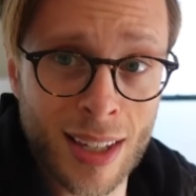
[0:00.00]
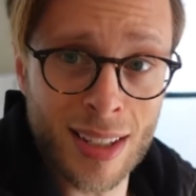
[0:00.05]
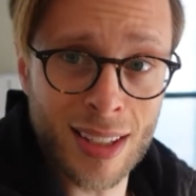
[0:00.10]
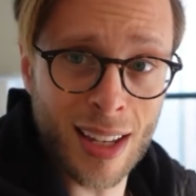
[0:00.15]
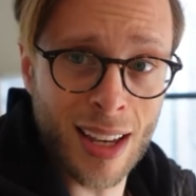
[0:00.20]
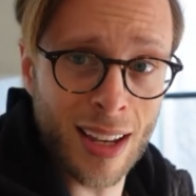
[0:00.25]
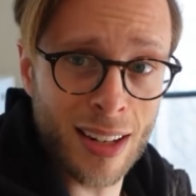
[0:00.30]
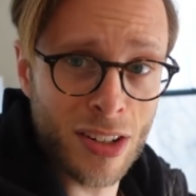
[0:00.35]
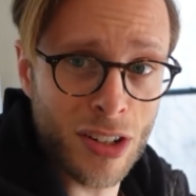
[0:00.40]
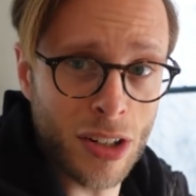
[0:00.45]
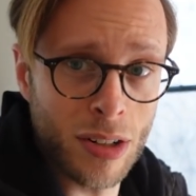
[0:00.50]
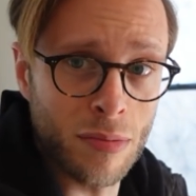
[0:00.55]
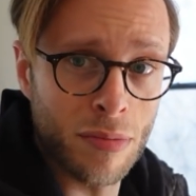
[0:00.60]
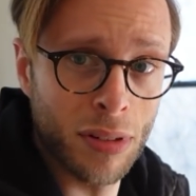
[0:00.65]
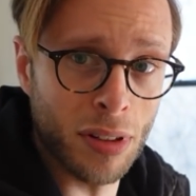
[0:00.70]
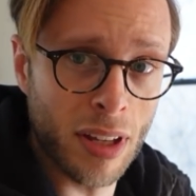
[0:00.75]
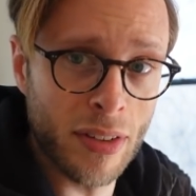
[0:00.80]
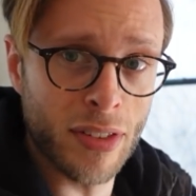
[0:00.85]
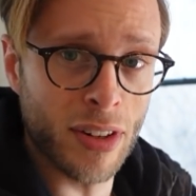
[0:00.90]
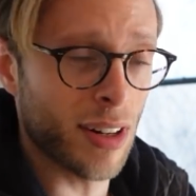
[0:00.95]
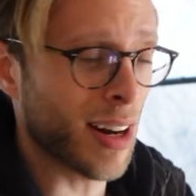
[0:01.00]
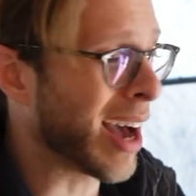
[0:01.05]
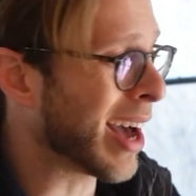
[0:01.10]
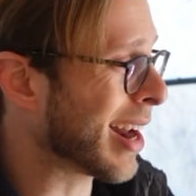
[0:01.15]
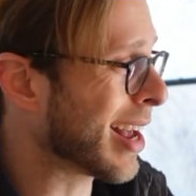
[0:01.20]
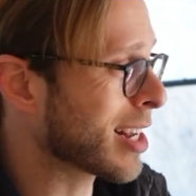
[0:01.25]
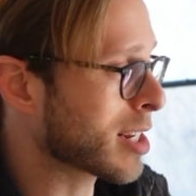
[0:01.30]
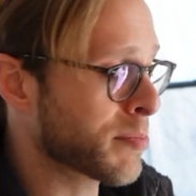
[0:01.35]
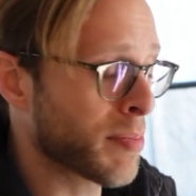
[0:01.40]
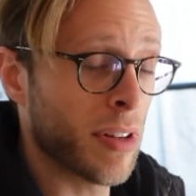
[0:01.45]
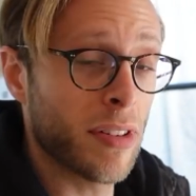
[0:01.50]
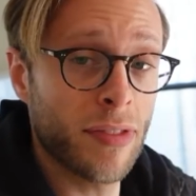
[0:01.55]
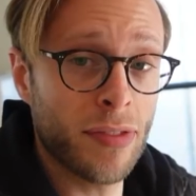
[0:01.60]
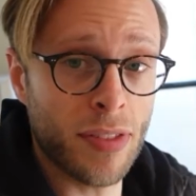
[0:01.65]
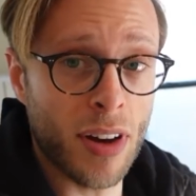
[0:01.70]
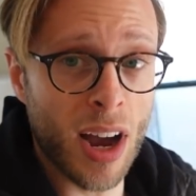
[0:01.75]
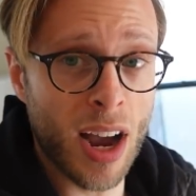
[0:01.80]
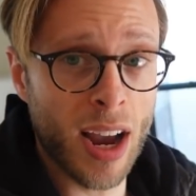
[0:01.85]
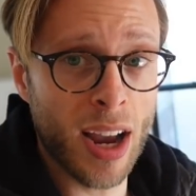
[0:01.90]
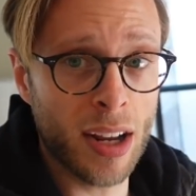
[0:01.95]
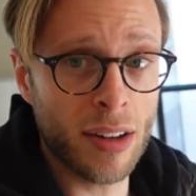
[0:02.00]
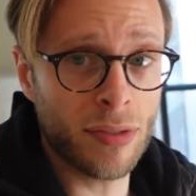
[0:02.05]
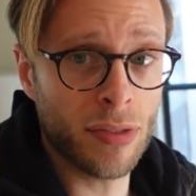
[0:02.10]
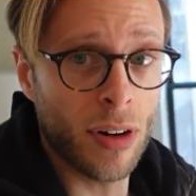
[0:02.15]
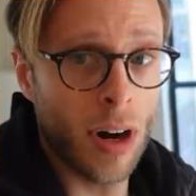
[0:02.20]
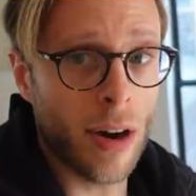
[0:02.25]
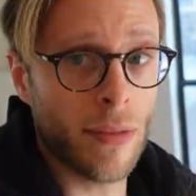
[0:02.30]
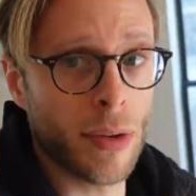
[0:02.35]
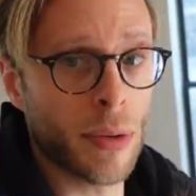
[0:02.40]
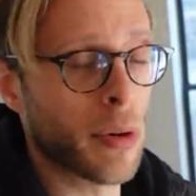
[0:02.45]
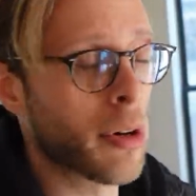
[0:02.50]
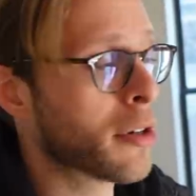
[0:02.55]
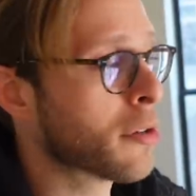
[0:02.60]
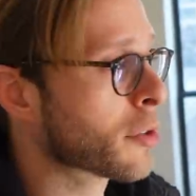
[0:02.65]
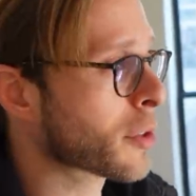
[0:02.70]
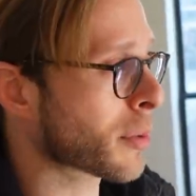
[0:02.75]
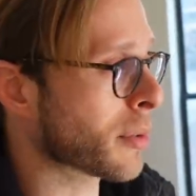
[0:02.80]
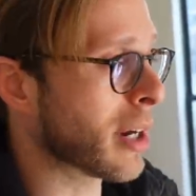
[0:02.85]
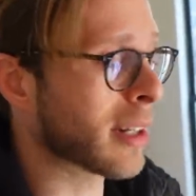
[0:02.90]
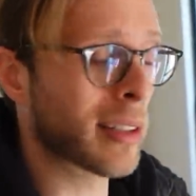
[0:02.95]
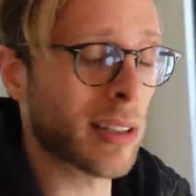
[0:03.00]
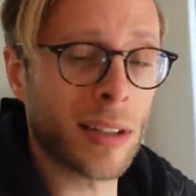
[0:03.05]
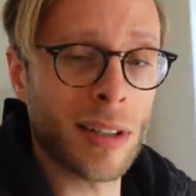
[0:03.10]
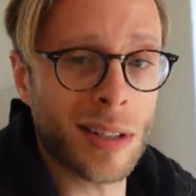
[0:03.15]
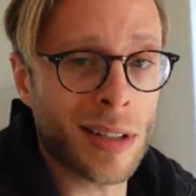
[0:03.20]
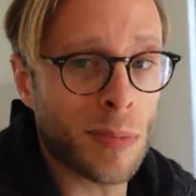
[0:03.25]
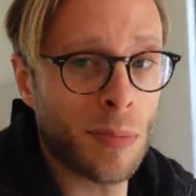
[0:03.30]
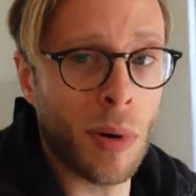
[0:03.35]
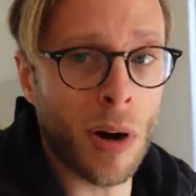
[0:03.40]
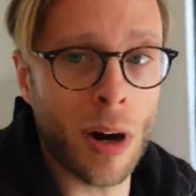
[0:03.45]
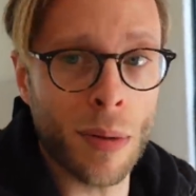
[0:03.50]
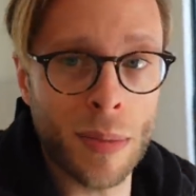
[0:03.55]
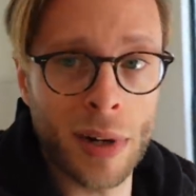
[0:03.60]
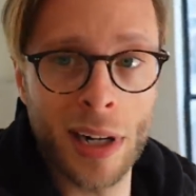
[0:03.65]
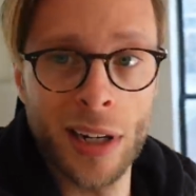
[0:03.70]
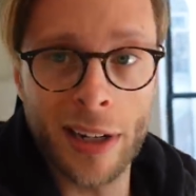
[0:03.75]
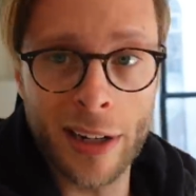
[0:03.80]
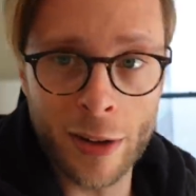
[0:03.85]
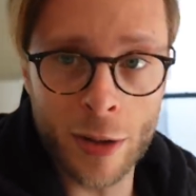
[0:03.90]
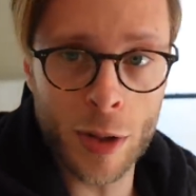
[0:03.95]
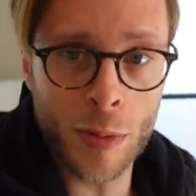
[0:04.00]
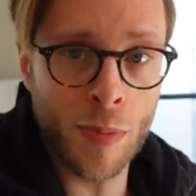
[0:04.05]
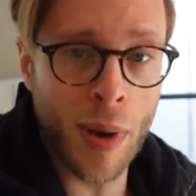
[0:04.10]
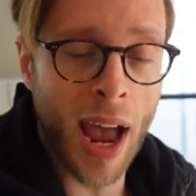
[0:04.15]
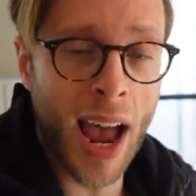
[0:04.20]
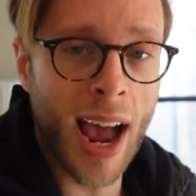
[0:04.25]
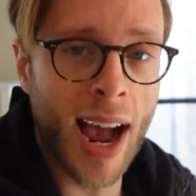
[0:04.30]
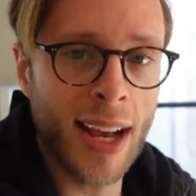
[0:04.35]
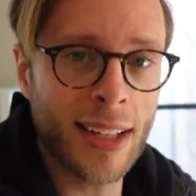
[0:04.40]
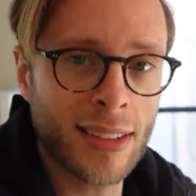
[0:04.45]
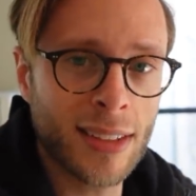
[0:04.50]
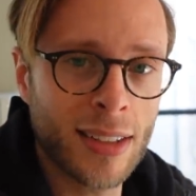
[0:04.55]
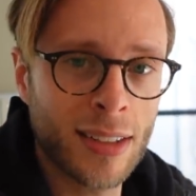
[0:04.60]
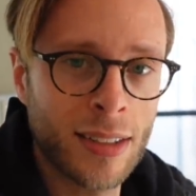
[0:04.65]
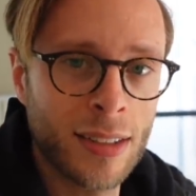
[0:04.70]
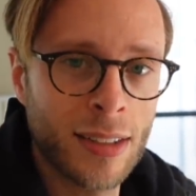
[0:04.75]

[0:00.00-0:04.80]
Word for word: This kitchen, believe it or not, has been fine for everyone who's rented this apartment in years past,